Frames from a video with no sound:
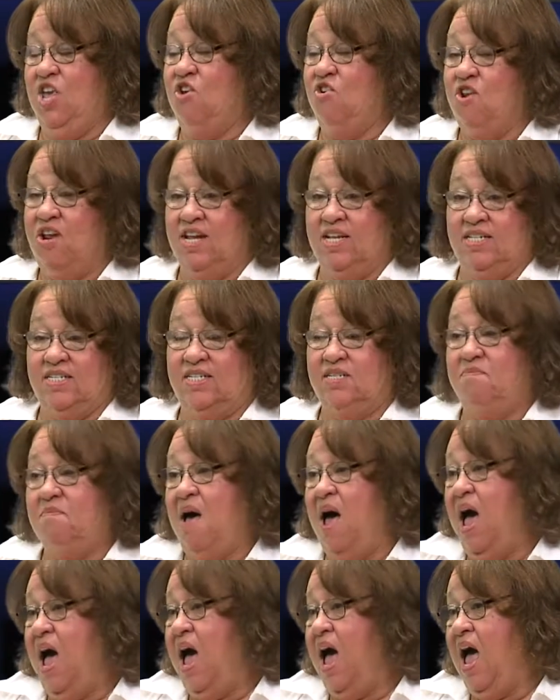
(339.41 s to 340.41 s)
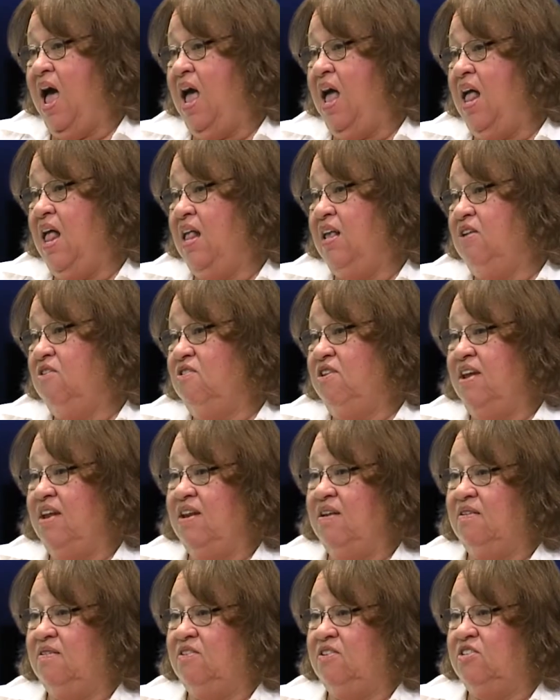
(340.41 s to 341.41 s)
You didn't smile, you
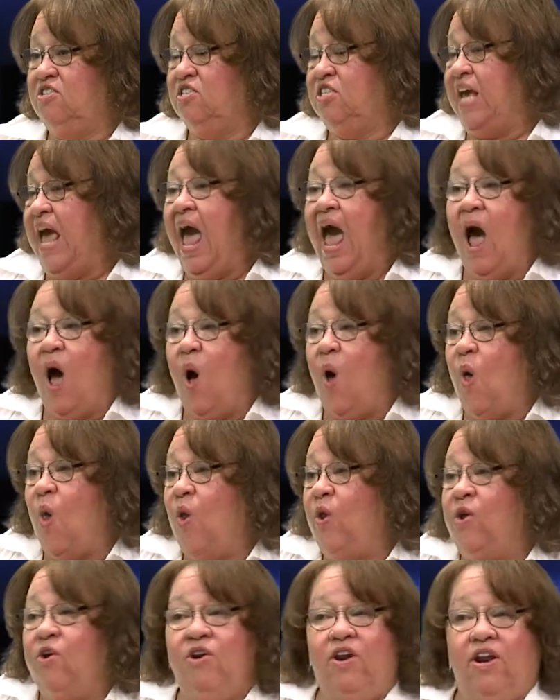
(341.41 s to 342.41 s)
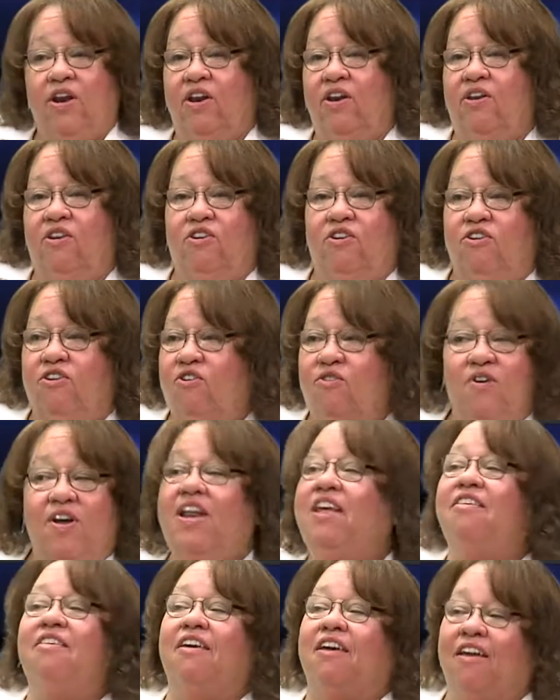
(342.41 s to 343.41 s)
didn't scowl, you didn't do
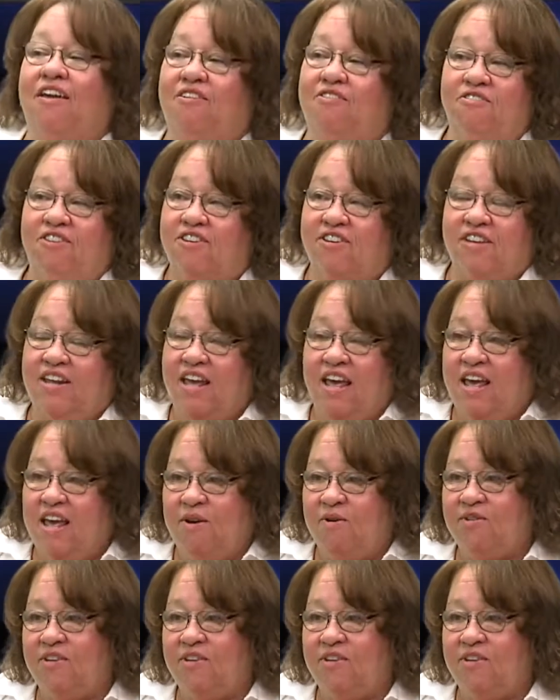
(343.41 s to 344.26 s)
anything. You just it was